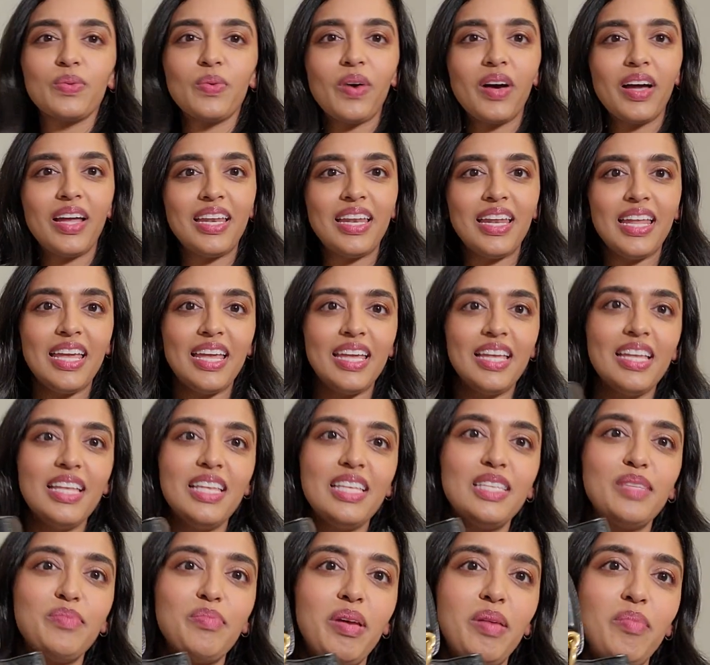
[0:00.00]
one
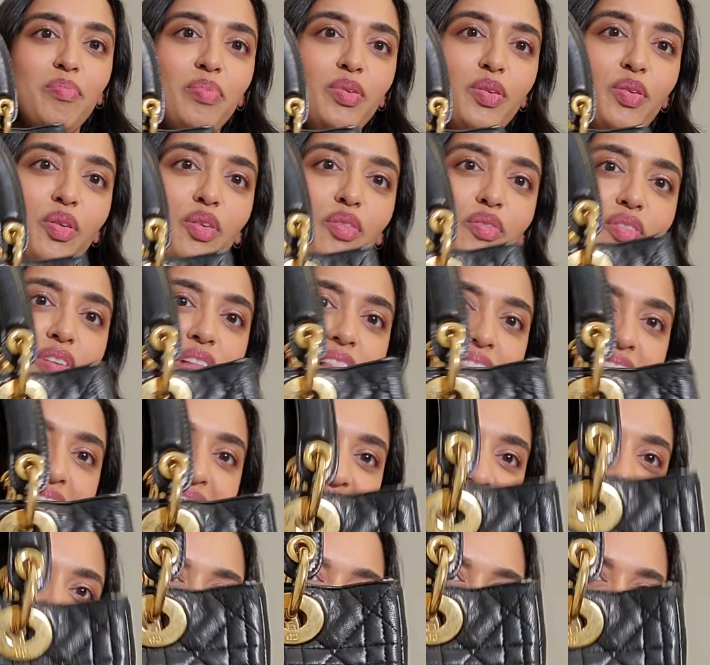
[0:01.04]
is my beautiful
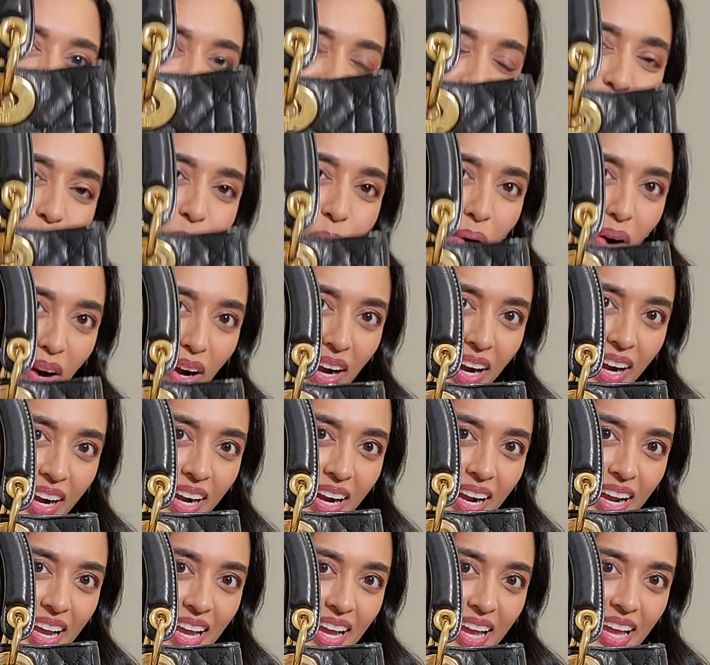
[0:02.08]
Lady Dior,
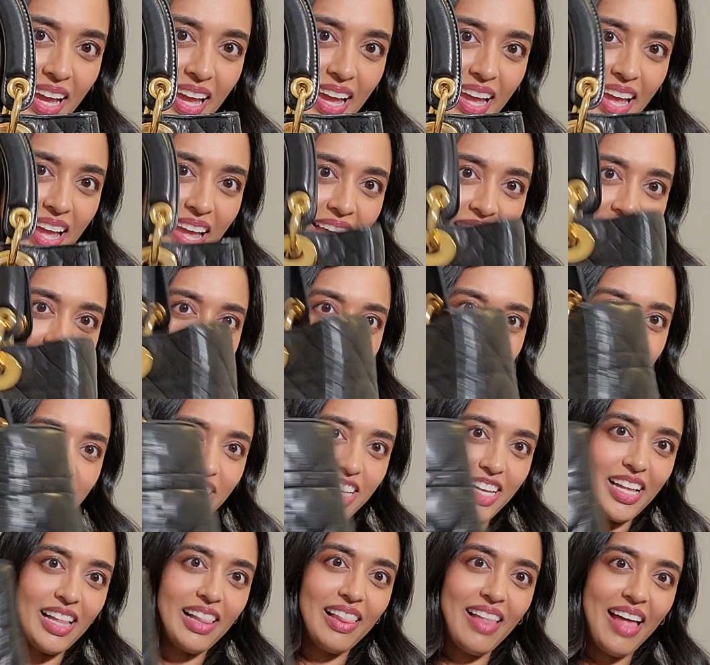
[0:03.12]
just the
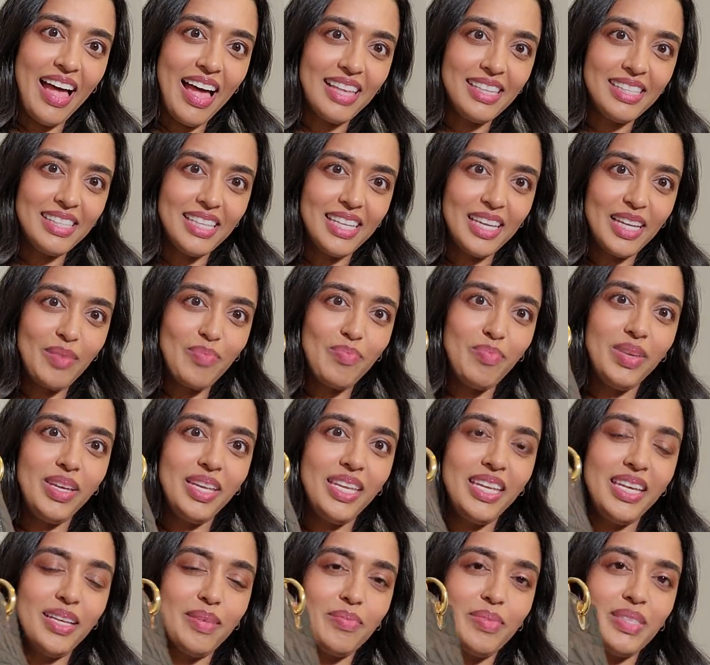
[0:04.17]
classic
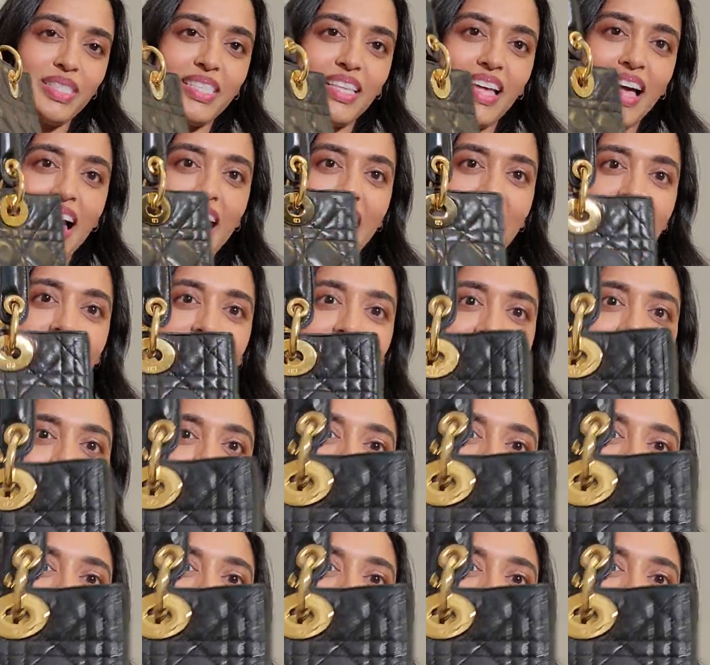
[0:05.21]
medium size,